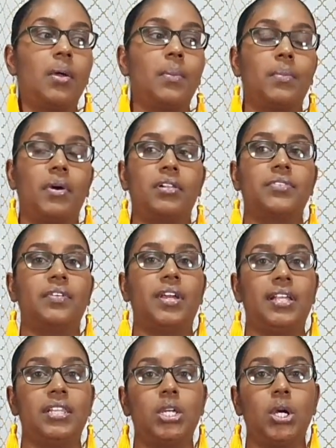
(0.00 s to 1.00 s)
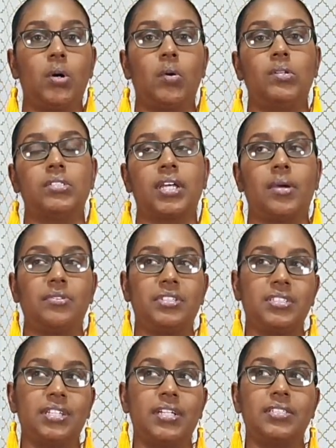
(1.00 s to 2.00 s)
But for in the house, I would
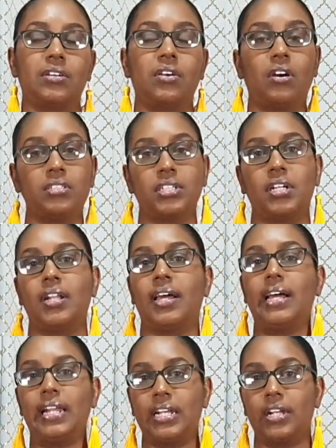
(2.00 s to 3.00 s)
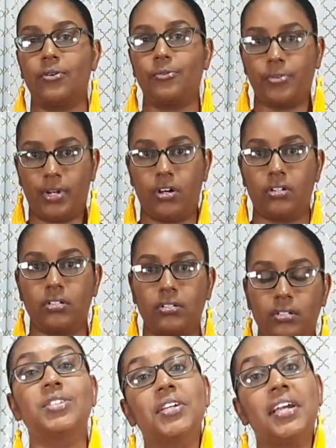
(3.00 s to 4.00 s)
stick to cotton and rayon.
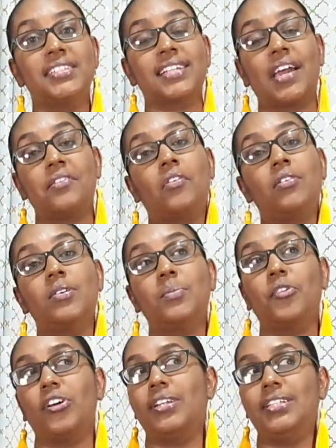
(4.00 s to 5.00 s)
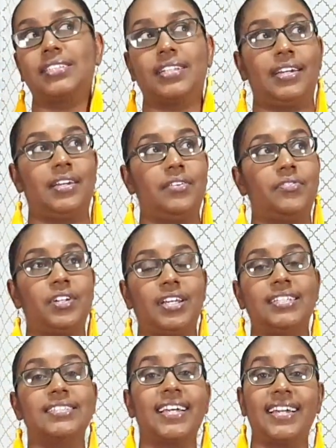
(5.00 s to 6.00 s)
So yes, I followed Brittany's live for the
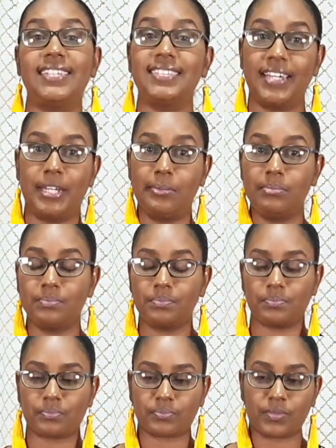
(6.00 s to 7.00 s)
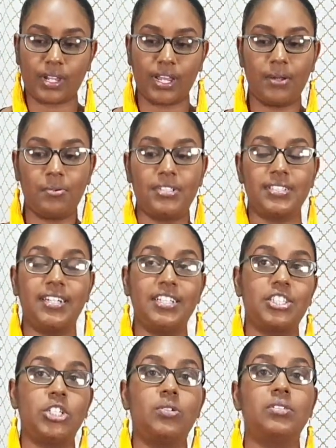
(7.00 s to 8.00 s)
entire time. It was
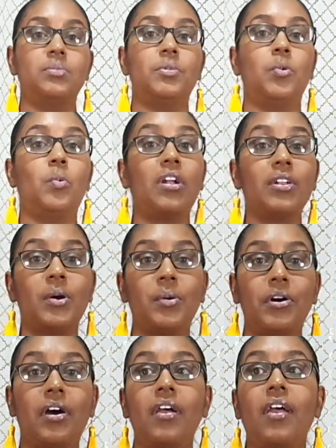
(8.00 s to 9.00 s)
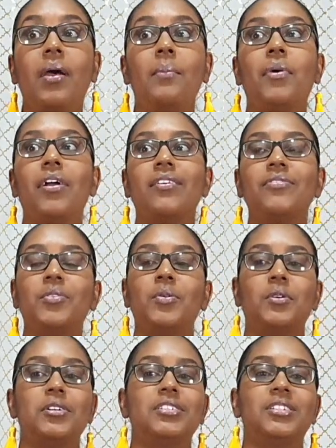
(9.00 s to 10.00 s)
initially going to be 1 hour, but of
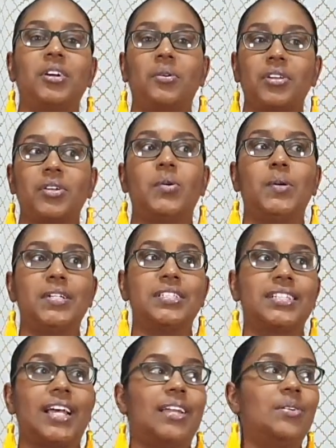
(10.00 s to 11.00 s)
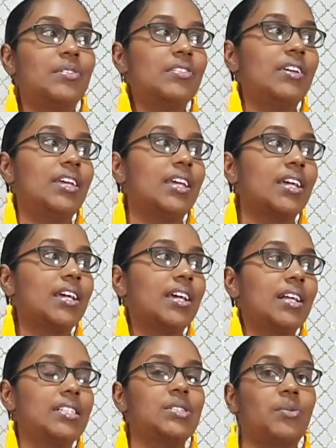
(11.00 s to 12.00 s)
course, you know how it goes. I don't think
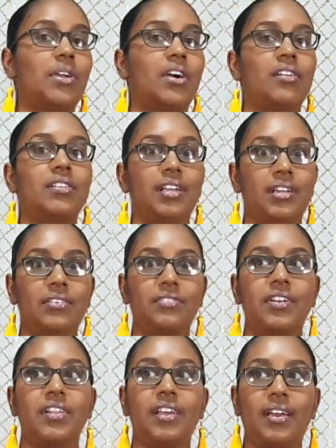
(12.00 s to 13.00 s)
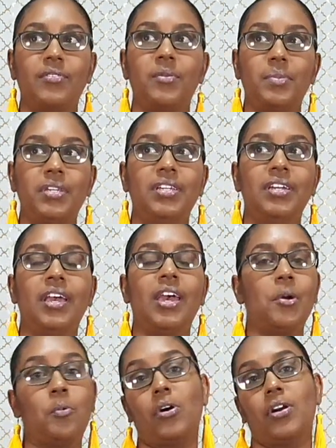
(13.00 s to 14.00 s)
sewing on live could ever be
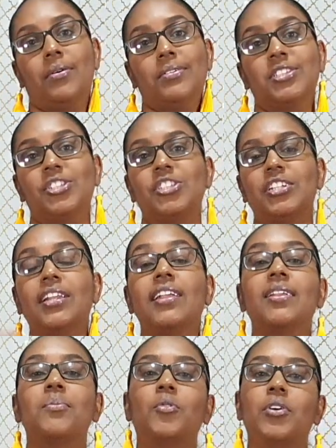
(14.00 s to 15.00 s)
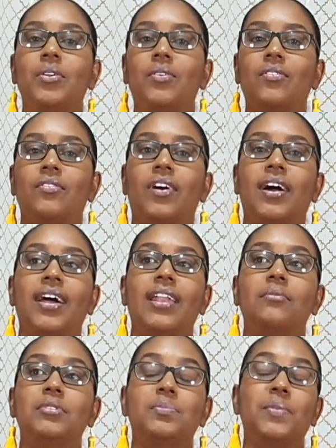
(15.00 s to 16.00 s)
1 hour. So she did end up going over
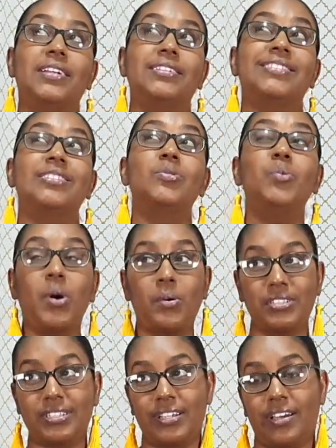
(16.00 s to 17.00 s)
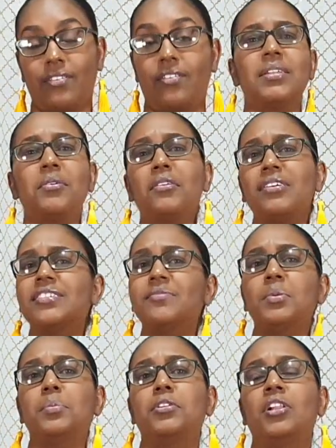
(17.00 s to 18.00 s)
and we spent 2 hours together. There were lots of
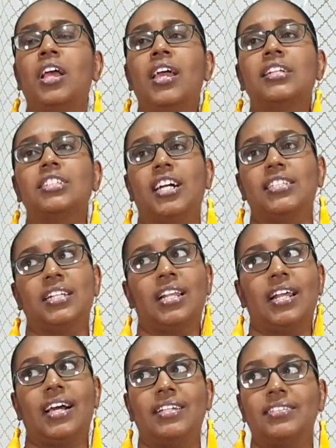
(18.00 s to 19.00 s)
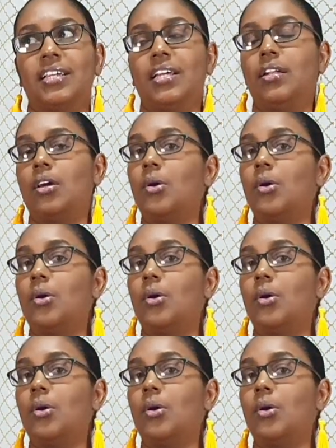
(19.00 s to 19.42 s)
people chatting and asking